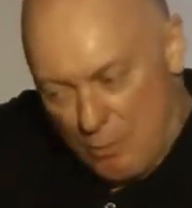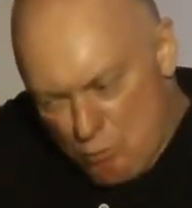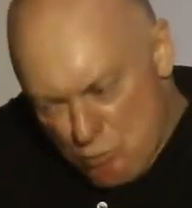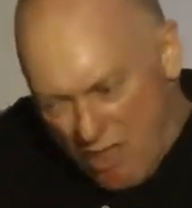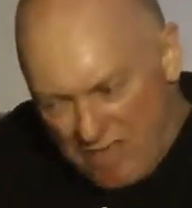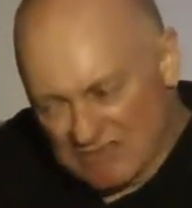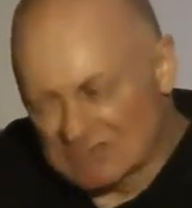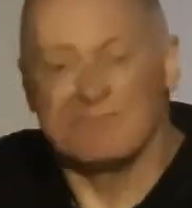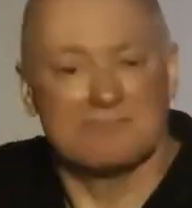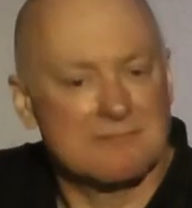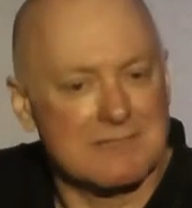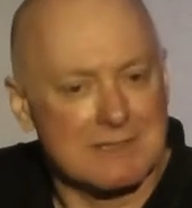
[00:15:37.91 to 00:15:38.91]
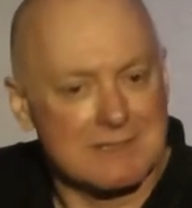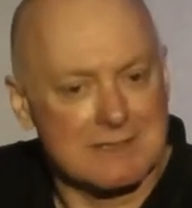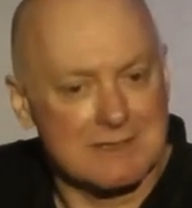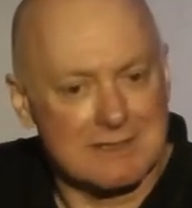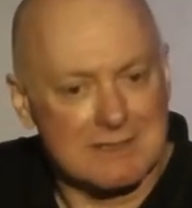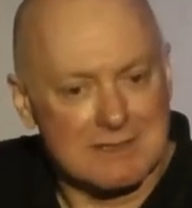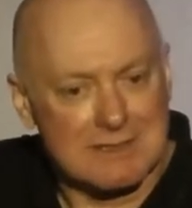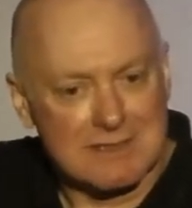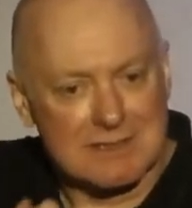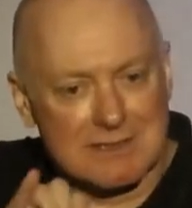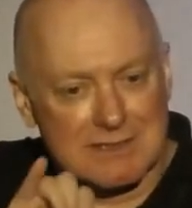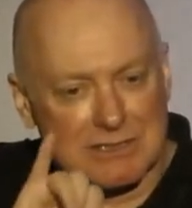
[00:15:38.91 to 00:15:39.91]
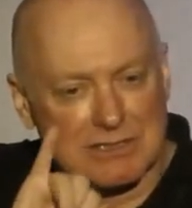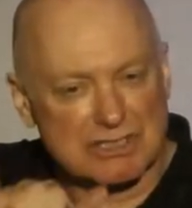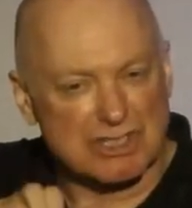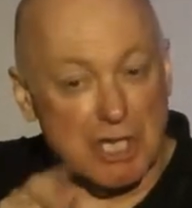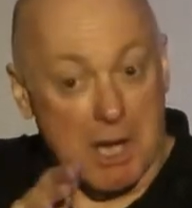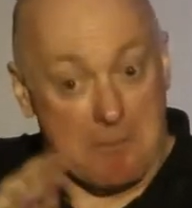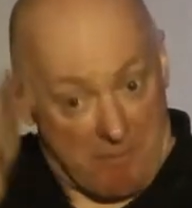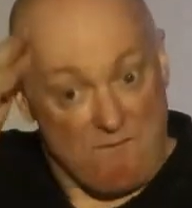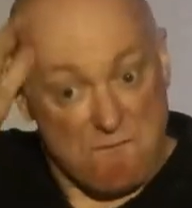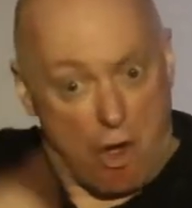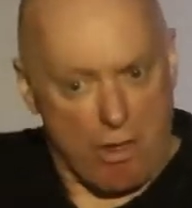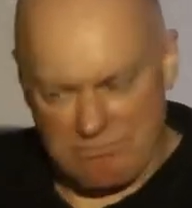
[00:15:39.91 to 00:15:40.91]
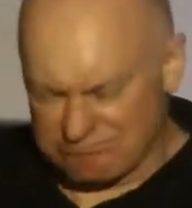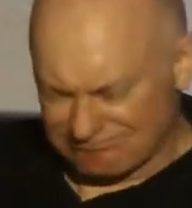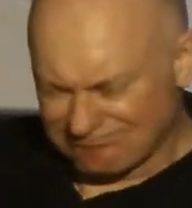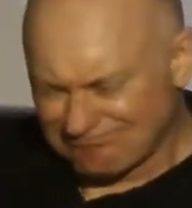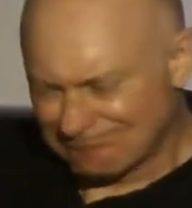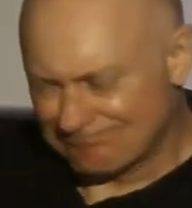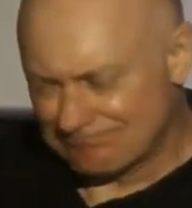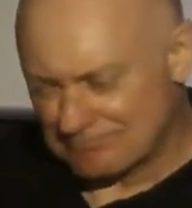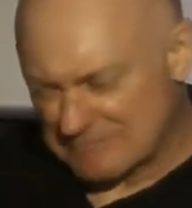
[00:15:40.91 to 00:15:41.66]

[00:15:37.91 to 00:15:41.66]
So there's suspicion, and there's fear.